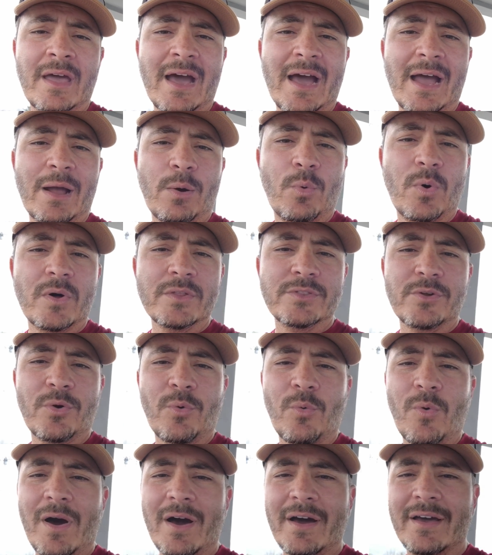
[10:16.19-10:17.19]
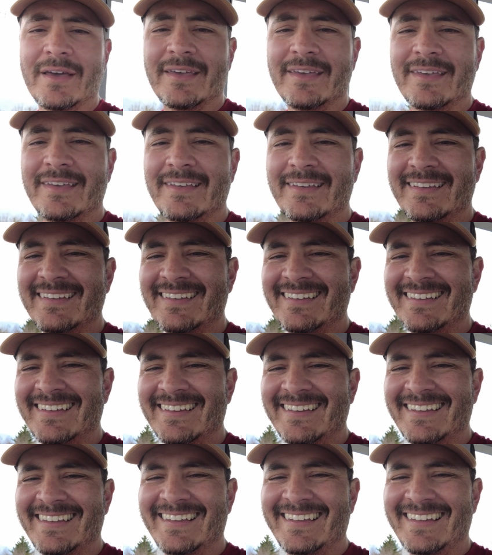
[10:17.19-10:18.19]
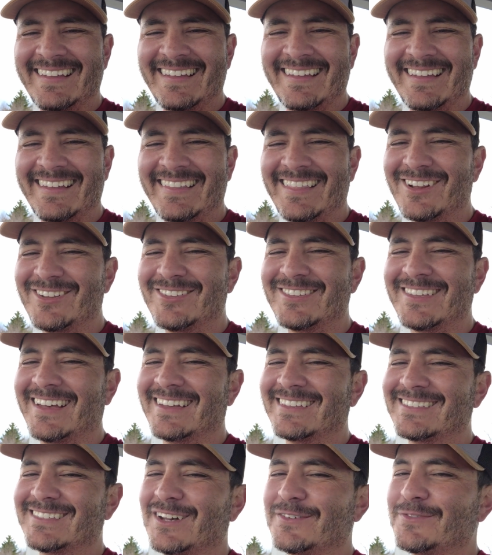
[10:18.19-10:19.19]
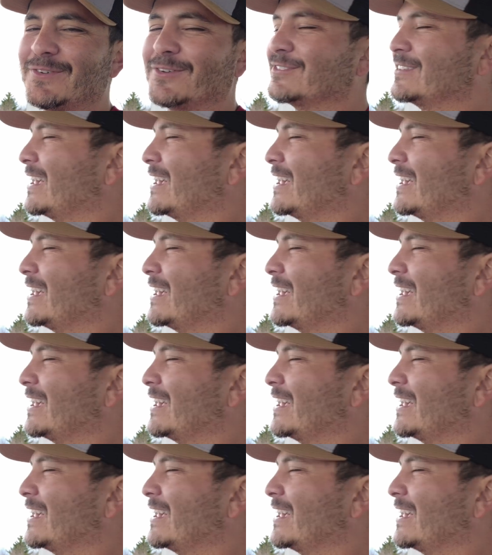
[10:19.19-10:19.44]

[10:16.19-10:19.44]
I wonder why. There's a cell phone